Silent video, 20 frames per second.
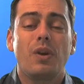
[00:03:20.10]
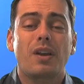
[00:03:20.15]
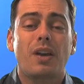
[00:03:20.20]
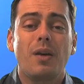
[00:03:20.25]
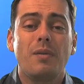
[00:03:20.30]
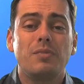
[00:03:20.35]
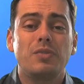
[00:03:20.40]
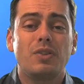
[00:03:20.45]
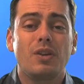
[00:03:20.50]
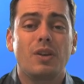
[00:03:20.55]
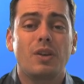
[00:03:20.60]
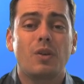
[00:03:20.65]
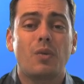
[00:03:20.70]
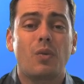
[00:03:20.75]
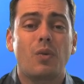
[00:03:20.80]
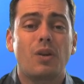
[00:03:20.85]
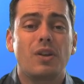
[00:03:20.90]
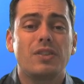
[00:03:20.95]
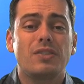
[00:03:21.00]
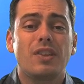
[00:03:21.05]
When it comes to
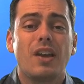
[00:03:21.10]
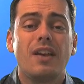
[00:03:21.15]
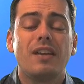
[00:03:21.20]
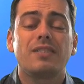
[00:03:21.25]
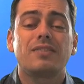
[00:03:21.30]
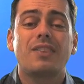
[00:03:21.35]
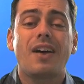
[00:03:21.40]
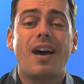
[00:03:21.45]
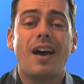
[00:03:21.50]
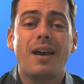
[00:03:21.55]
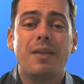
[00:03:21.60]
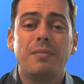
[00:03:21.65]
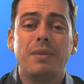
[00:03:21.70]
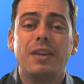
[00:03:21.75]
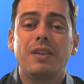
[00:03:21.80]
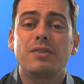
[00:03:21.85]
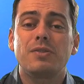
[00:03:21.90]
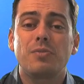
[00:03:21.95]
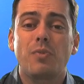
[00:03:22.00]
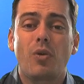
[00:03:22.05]
inquiries,
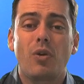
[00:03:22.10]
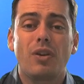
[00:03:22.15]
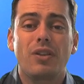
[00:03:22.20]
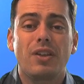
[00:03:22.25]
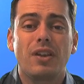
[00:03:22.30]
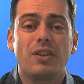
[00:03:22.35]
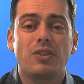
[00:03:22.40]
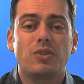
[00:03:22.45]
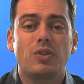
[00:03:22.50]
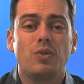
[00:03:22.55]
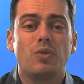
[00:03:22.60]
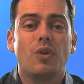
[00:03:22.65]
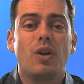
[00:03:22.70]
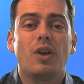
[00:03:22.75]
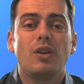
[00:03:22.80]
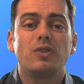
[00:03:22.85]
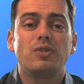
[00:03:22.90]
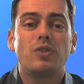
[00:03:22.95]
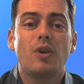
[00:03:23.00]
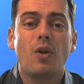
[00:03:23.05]
timing is more the issue.
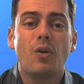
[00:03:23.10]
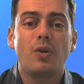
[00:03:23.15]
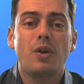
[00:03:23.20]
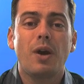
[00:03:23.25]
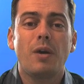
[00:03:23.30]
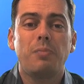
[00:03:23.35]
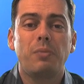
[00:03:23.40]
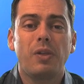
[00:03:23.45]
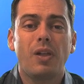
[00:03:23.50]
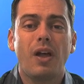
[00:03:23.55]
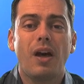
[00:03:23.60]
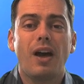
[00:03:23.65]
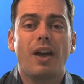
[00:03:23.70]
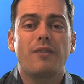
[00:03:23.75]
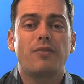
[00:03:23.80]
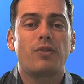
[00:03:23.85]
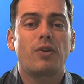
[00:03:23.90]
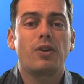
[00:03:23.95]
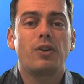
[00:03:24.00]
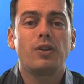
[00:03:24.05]
Don't
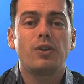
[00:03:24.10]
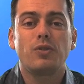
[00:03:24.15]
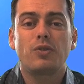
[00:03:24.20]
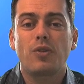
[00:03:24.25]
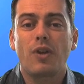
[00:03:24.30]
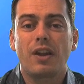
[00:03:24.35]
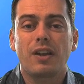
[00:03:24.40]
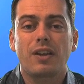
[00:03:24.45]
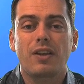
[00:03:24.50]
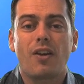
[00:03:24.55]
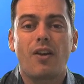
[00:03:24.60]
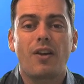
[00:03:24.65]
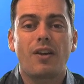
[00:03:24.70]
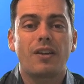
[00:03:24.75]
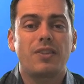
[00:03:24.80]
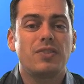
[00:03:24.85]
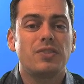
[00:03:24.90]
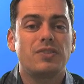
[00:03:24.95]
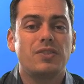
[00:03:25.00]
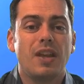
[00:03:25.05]
apply for a new credit
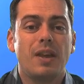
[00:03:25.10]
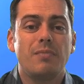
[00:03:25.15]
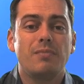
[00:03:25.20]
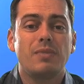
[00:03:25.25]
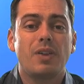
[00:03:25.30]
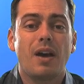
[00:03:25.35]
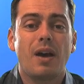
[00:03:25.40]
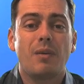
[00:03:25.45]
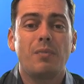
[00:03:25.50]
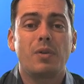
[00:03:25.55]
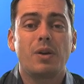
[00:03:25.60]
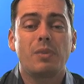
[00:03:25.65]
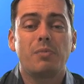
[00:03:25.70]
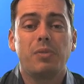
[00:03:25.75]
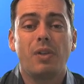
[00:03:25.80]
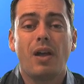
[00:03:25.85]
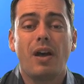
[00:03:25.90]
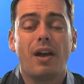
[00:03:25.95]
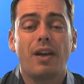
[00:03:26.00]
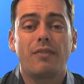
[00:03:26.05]
card at the same time when
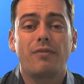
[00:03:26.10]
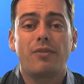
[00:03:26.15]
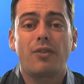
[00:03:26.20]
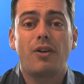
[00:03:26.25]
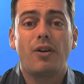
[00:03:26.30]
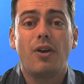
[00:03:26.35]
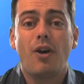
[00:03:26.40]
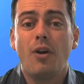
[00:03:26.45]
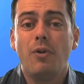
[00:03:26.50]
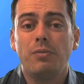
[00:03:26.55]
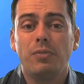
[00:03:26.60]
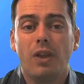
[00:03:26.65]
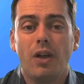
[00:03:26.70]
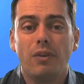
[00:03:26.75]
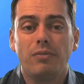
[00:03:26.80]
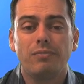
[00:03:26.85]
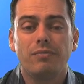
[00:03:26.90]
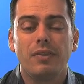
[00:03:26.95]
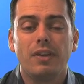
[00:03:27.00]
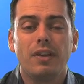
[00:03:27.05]
applying for a home
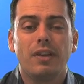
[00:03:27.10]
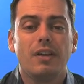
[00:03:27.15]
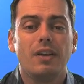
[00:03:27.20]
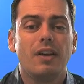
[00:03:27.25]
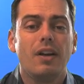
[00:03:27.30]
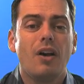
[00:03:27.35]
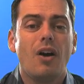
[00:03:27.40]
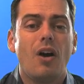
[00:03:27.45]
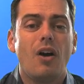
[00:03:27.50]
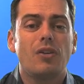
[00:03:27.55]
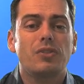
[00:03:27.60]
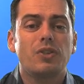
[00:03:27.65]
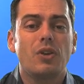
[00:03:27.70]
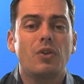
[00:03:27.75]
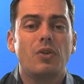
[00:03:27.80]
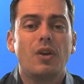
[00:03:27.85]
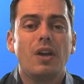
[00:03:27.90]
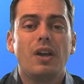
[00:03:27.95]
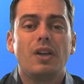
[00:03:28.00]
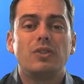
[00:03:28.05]
loan.
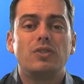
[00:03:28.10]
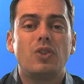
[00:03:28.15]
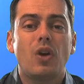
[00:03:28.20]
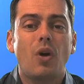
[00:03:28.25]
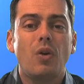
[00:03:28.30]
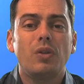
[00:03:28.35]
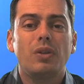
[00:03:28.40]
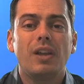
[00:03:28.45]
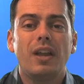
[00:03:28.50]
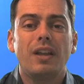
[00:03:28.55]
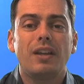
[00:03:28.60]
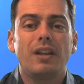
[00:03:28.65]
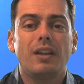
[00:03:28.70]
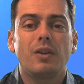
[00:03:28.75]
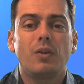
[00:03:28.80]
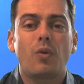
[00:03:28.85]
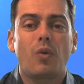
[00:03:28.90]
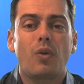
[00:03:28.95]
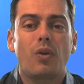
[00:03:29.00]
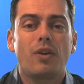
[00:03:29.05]
Also, don't let
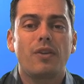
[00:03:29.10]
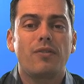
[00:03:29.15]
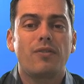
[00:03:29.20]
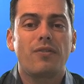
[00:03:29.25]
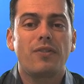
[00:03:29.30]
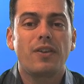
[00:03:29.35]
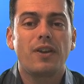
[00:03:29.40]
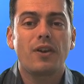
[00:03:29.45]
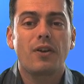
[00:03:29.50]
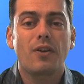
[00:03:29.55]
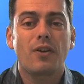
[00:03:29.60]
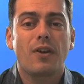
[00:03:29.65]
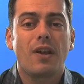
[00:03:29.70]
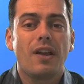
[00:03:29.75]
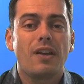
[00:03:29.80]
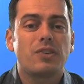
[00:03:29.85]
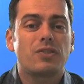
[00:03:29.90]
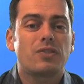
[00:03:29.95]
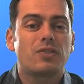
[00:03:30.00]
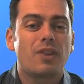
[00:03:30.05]
inquiry
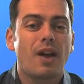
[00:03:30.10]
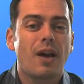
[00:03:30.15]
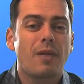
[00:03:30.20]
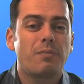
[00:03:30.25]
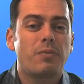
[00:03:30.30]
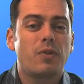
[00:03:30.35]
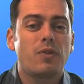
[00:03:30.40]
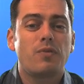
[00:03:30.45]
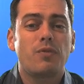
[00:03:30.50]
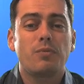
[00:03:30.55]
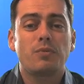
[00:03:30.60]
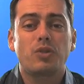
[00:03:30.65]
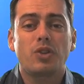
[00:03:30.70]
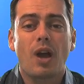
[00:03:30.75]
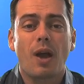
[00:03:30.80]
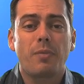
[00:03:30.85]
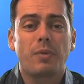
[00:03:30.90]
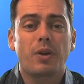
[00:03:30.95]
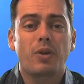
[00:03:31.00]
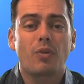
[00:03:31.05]
fear stop you from
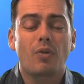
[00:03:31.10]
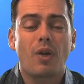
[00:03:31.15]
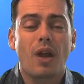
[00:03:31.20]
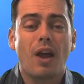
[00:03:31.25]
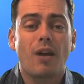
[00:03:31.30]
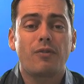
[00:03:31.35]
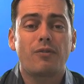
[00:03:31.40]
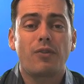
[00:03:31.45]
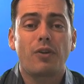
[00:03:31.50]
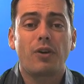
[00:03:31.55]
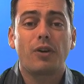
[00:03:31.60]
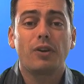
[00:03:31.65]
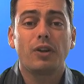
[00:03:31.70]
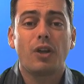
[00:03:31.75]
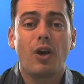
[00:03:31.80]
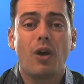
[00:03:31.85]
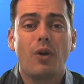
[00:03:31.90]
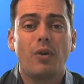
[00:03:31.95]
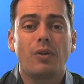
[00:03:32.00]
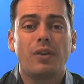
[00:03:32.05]
shopping around for a
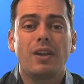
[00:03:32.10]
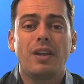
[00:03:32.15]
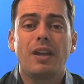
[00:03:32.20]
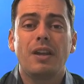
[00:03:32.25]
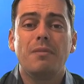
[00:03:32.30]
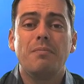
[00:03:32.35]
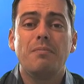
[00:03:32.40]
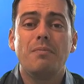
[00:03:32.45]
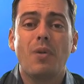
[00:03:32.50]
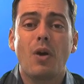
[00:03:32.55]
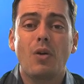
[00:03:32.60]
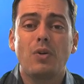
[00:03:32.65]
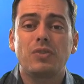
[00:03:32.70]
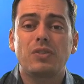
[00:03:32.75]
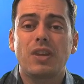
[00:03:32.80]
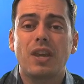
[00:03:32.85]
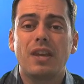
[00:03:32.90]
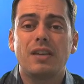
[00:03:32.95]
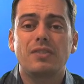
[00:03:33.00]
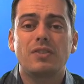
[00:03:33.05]
loan. In
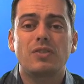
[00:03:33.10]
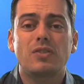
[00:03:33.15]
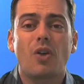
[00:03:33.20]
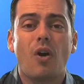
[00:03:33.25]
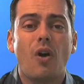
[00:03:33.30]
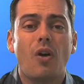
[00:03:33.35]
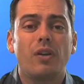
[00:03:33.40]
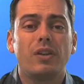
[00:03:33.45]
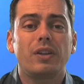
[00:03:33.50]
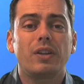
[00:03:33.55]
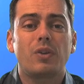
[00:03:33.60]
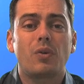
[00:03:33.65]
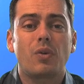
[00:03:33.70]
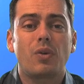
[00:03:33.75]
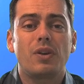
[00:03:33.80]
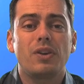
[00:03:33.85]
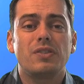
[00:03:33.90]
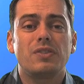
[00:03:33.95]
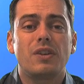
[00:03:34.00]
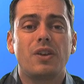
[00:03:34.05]
most cases, all
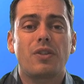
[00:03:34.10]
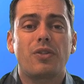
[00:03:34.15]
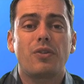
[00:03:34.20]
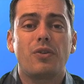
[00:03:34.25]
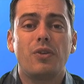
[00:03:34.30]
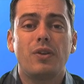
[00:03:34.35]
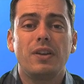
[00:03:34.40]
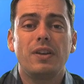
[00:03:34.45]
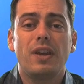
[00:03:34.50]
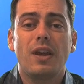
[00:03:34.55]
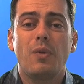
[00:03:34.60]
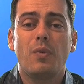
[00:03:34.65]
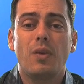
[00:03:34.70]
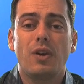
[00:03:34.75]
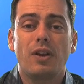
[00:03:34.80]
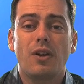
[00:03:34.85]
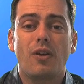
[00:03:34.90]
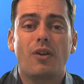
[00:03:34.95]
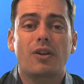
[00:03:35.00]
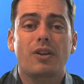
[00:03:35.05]
inquiries in a 30-day
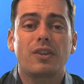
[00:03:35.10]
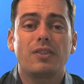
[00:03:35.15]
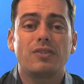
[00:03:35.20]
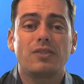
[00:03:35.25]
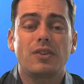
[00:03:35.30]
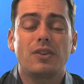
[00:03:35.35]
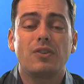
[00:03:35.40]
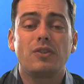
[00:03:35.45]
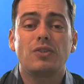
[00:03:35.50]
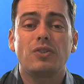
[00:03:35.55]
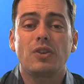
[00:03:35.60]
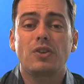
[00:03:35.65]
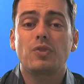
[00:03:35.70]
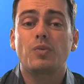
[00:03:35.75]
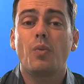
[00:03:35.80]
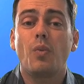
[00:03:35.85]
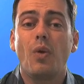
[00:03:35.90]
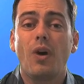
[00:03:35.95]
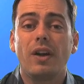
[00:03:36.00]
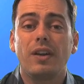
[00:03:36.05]
window are considered
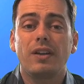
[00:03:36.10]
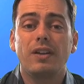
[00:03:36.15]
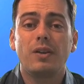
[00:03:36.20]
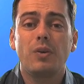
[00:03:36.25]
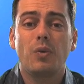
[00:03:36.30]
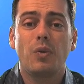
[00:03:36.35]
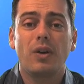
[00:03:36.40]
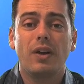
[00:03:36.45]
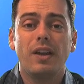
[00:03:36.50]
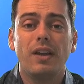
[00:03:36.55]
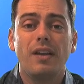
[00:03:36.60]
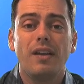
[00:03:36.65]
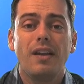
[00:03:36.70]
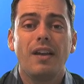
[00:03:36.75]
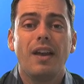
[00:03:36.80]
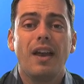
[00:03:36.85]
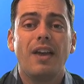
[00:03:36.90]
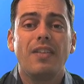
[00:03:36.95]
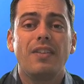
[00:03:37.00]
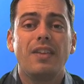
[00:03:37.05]
just one inquiry,
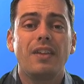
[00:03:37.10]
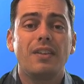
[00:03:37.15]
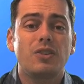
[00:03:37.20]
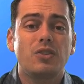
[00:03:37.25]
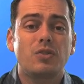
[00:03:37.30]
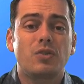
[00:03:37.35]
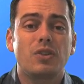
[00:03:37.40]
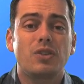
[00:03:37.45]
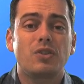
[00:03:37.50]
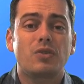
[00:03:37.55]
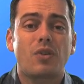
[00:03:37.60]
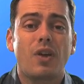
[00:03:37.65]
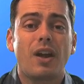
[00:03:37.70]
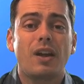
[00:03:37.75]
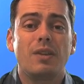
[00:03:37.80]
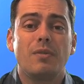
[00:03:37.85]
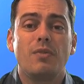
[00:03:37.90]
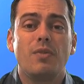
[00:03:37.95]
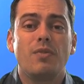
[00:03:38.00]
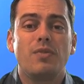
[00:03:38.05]
and the industry is
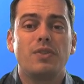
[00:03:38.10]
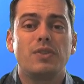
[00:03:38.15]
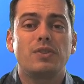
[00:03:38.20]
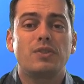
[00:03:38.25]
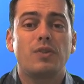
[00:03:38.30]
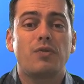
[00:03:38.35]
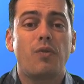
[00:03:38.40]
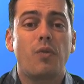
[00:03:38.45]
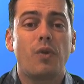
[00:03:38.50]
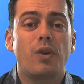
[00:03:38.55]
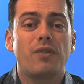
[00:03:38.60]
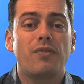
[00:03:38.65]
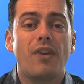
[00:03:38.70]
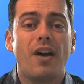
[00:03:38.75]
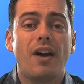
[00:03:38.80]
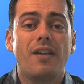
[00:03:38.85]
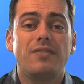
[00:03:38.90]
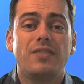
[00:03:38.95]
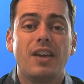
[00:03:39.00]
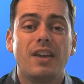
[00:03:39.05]
trying to move this to
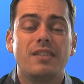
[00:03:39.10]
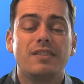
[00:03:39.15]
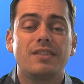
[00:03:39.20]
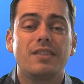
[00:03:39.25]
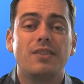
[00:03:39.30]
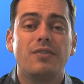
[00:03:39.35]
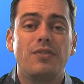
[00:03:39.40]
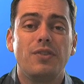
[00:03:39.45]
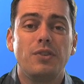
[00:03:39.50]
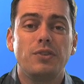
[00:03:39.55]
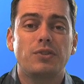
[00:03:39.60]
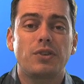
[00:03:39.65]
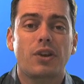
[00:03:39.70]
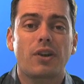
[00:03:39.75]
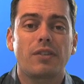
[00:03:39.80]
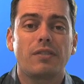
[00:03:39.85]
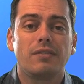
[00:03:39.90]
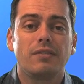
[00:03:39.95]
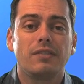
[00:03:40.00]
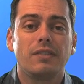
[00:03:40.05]
45 days in the
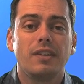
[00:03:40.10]
future.